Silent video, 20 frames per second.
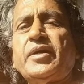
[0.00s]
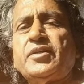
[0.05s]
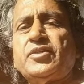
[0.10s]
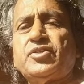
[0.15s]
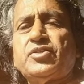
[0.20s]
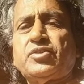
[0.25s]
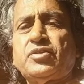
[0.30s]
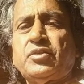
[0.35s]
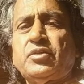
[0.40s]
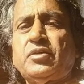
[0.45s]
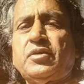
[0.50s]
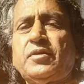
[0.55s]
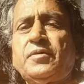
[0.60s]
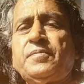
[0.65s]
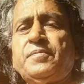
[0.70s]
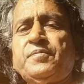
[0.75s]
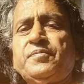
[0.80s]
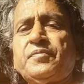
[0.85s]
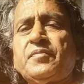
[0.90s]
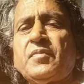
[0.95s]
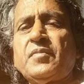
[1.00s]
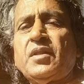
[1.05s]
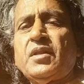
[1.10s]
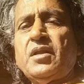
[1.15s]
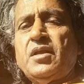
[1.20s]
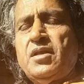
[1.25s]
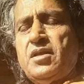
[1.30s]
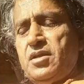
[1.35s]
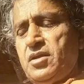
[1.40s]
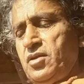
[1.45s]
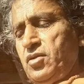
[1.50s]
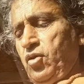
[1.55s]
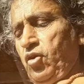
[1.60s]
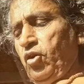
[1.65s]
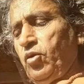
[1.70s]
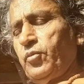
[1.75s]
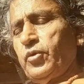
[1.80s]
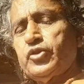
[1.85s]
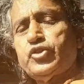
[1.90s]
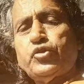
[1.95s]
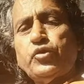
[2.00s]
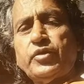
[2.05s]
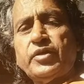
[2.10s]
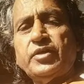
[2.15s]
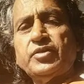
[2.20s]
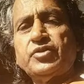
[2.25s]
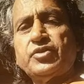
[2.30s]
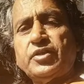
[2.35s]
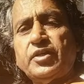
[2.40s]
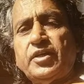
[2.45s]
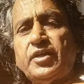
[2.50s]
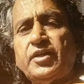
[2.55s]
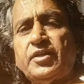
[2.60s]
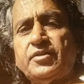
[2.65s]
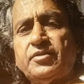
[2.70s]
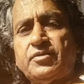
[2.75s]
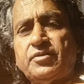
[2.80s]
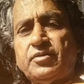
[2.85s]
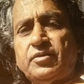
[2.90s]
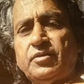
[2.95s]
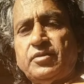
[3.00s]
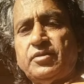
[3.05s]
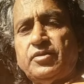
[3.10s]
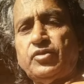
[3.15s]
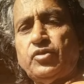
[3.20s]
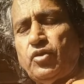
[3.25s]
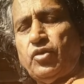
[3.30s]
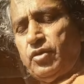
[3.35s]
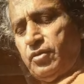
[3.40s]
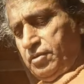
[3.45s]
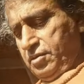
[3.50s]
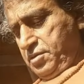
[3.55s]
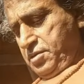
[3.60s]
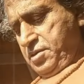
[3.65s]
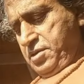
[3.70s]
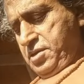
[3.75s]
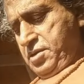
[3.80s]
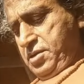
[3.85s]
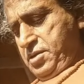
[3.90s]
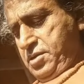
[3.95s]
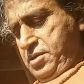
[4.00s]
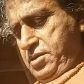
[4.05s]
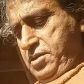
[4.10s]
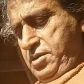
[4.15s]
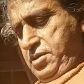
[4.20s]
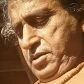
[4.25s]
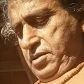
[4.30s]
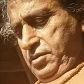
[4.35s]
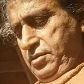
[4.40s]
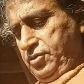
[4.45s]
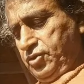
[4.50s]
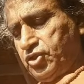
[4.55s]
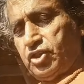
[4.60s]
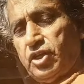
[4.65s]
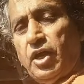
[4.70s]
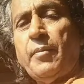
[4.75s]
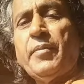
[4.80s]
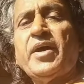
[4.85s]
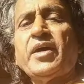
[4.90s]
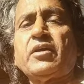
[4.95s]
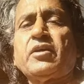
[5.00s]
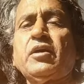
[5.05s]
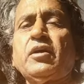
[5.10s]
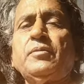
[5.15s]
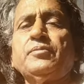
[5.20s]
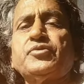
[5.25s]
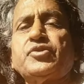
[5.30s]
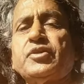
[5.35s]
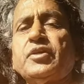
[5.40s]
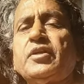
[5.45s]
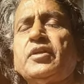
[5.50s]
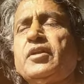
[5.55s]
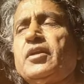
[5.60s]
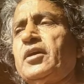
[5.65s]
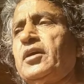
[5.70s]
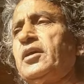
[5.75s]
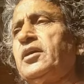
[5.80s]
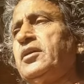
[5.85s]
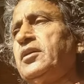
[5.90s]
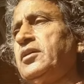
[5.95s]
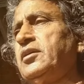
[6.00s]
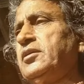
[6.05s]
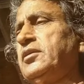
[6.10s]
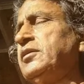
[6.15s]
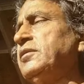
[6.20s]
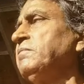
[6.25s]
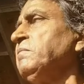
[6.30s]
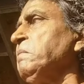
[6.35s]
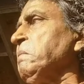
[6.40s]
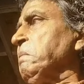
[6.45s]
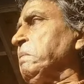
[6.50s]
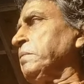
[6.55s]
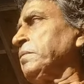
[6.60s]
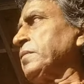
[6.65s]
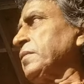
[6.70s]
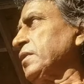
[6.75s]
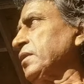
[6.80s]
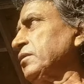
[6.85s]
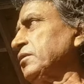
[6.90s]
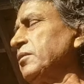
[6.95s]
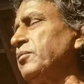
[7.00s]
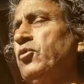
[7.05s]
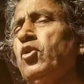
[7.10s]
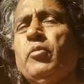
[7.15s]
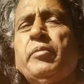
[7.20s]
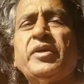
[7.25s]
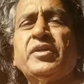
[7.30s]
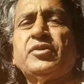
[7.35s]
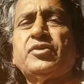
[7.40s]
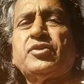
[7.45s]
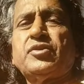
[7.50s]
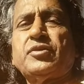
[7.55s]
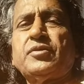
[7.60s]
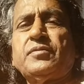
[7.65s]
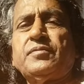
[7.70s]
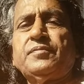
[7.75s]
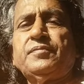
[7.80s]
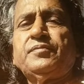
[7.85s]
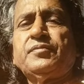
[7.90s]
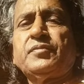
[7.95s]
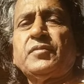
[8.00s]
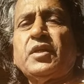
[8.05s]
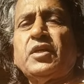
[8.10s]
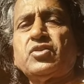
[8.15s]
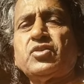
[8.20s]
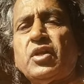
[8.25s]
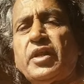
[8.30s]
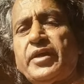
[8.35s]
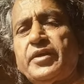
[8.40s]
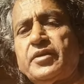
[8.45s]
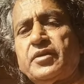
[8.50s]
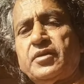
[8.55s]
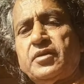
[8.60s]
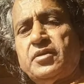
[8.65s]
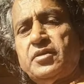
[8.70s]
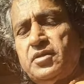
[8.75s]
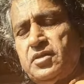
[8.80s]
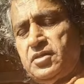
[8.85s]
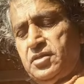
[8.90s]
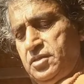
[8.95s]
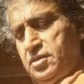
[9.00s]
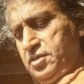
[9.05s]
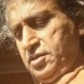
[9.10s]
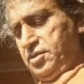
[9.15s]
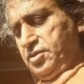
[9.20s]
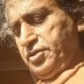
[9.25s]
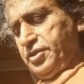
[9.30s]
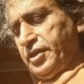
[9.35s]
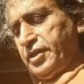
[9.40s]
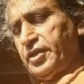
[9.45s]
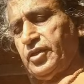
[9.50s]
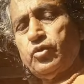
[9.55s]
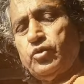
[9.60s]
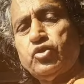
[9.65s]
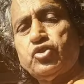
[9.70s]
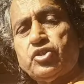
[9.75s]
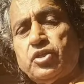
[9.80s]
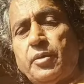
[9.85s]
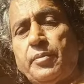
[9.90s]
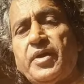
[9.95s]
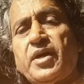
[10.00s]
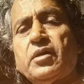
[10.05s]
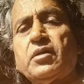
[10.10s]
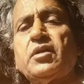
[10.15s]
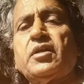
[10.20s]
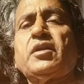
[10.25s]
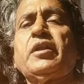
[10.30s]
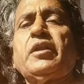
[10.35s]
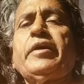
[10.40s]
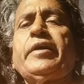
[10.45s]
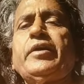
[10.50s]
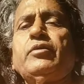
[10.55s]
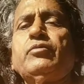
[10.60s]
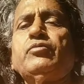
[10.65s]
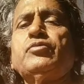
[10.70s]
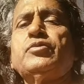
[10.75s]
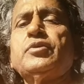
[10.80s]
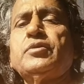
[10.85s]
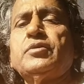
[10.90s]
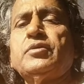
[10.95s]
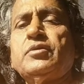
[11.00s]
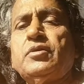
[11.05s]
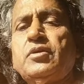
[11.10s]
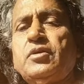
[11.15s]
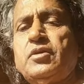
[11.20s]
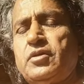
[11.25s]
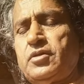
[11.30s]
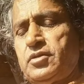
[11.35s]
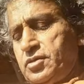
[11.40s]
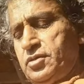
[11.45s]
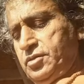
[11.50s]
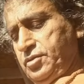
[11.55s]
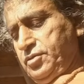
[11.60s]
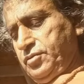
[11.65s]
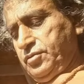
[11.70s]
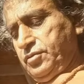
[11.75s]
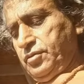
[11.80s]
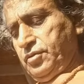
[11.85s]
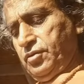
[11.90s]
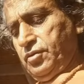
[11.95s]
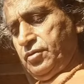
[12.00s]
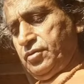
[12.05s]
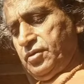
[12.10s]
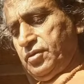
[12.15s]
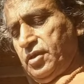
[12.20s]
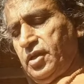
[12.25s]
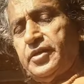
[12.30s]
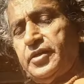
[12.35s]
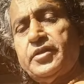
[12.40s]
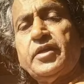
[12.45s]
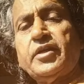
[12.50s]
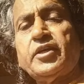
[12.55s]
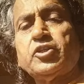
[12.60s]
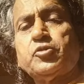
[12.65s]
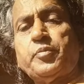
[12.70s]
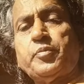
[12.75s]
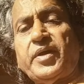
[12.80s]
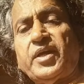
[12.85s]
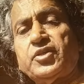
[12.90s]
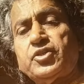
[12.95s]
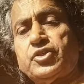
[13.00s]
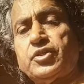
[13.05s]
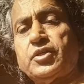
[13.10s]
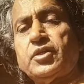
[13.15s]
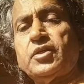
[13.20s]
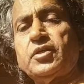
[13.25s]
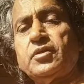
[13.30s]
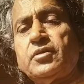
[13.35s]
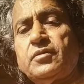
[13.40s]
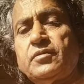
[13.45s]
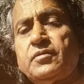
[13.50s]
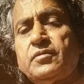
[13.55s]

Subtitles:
it's almost, you can say it, your stomach comes in the movement. It's like taking your stomach a little out, so linear expansion,